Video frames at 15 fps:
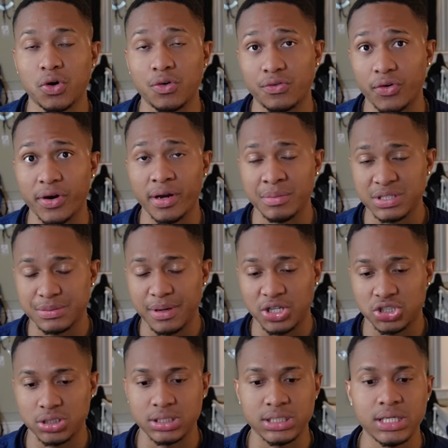difficult for him
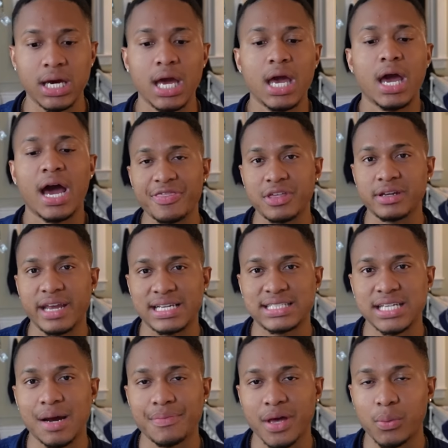especially. I think the
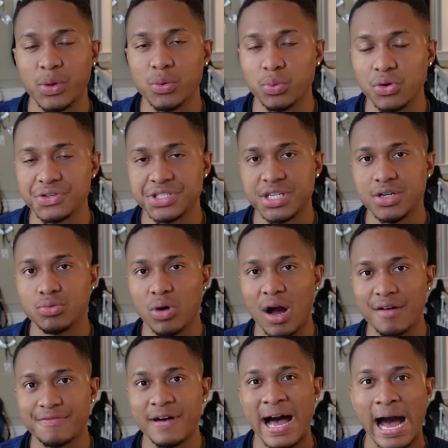next time that we will see
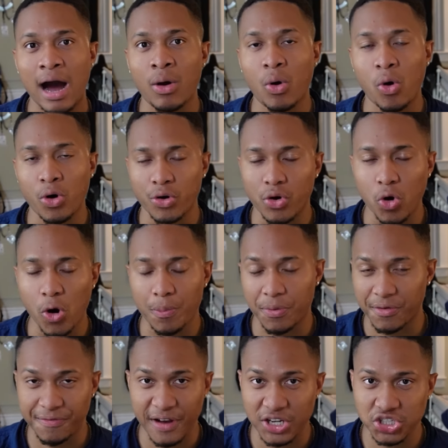Rafa out on
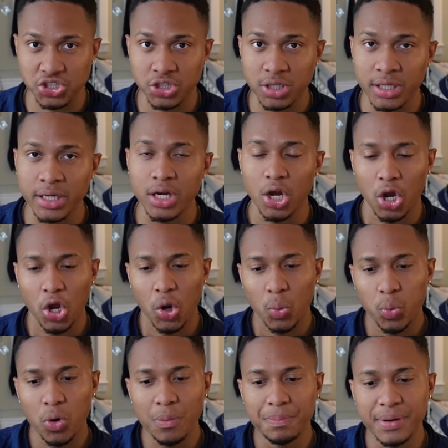court professionally
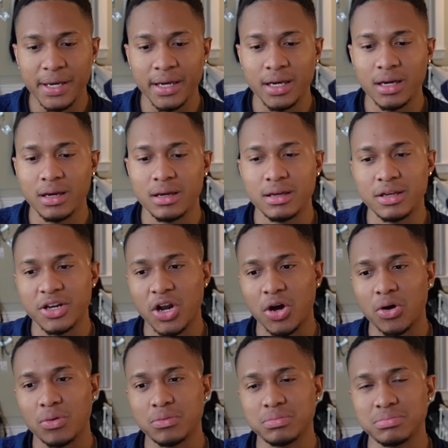will be, you
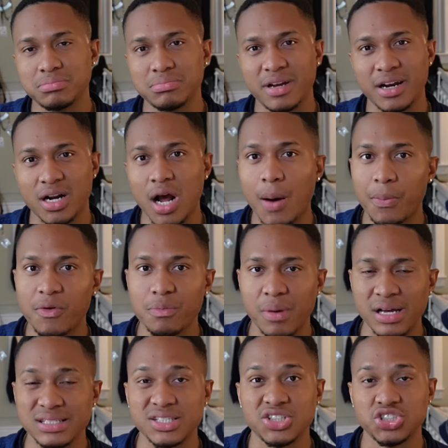know, in a couple
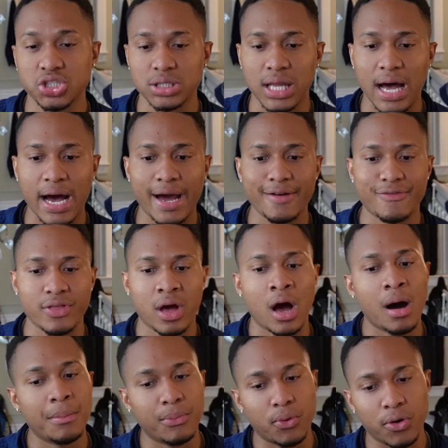of months in July for
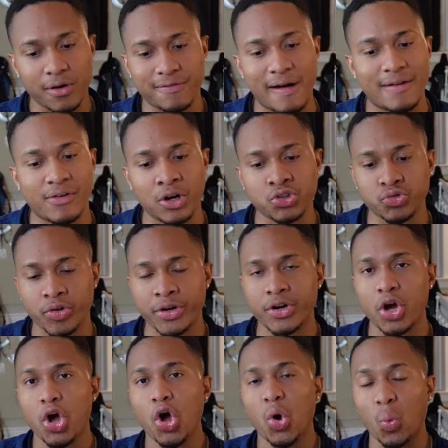the Hamburg five
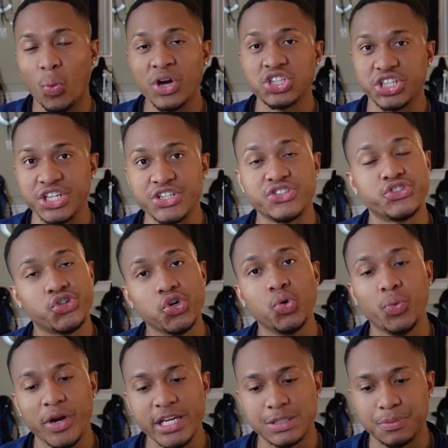hundred, which is
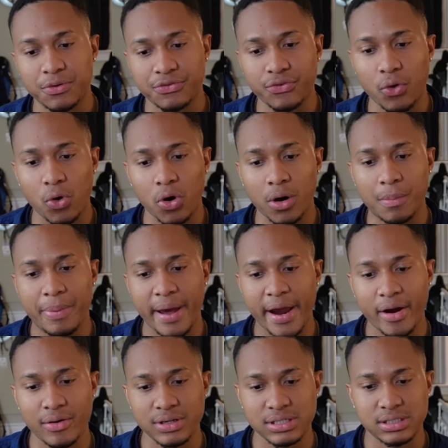two weeks before
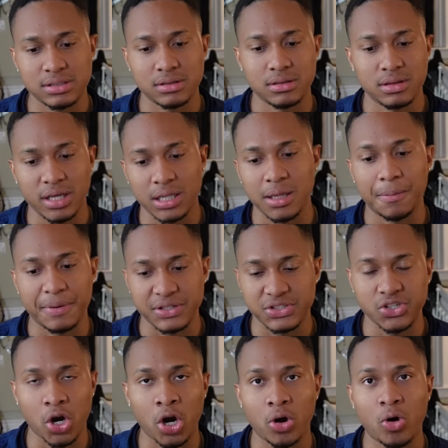Paris, the
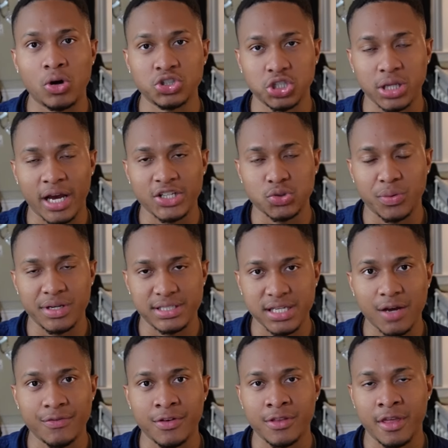Olympics start on July
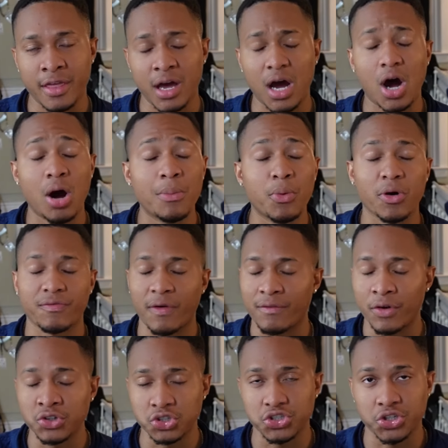twenty-seventh. And that Hamburg
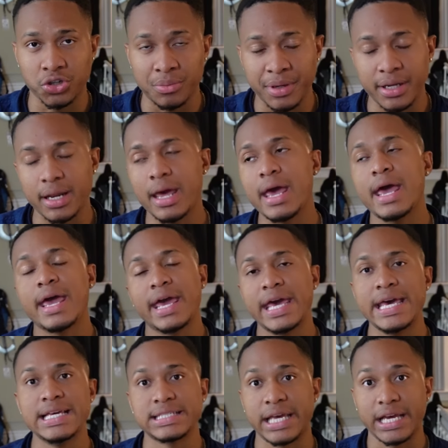five hundred tournament
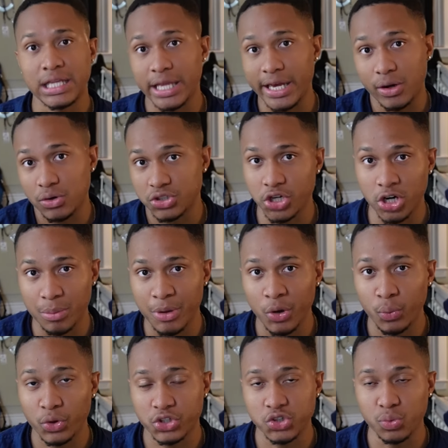is a clay court
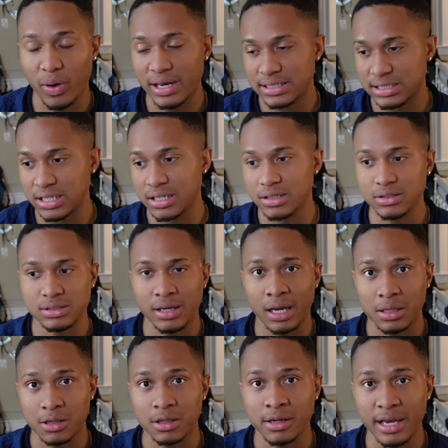tournament, which is why I said it's
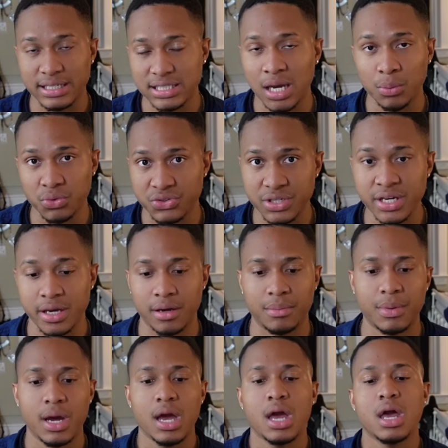likely the next time we'll see
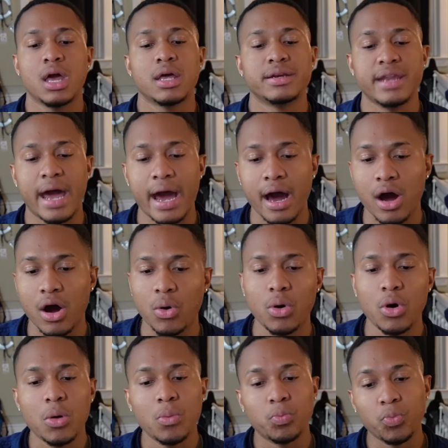him.
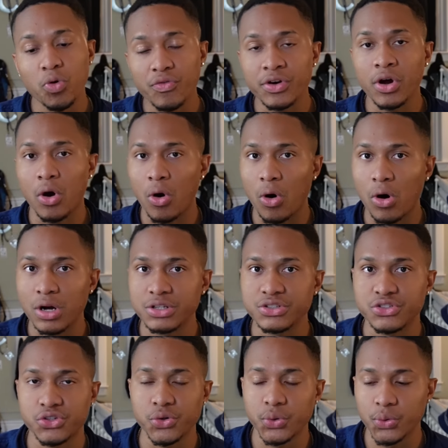Now, moving
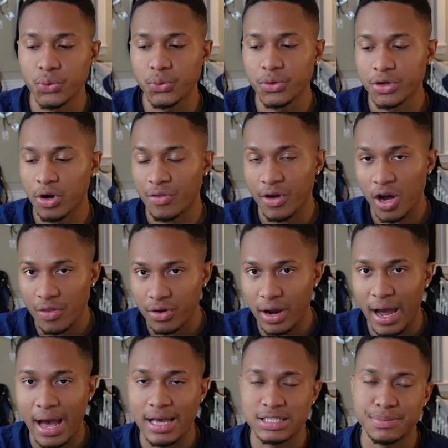on to, you know, the
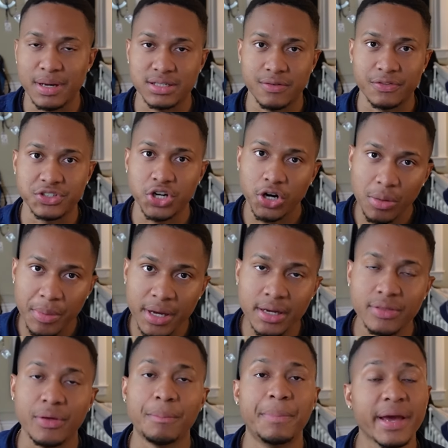other aspects of the
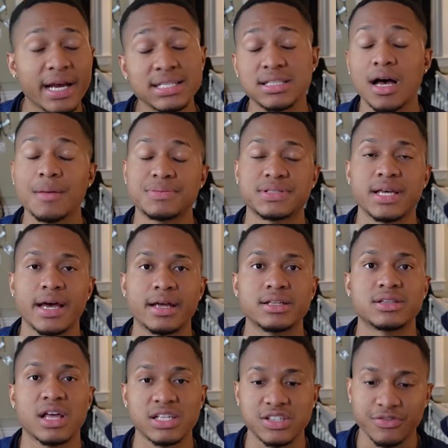tournament, the biggest
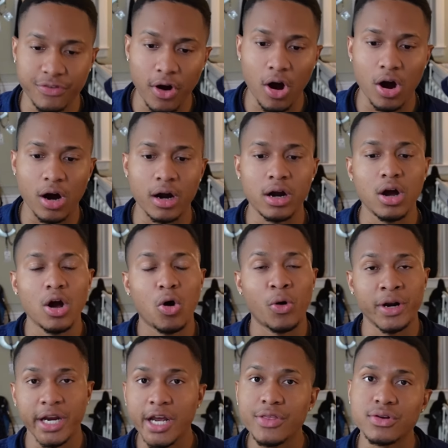upset thus far
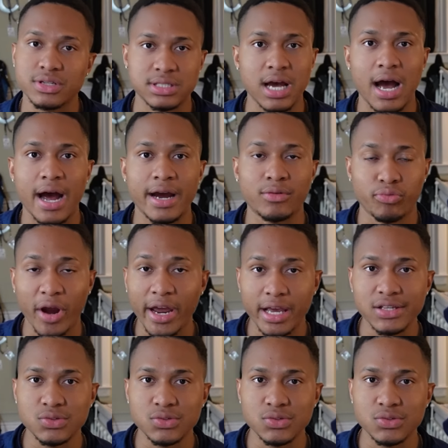on either side,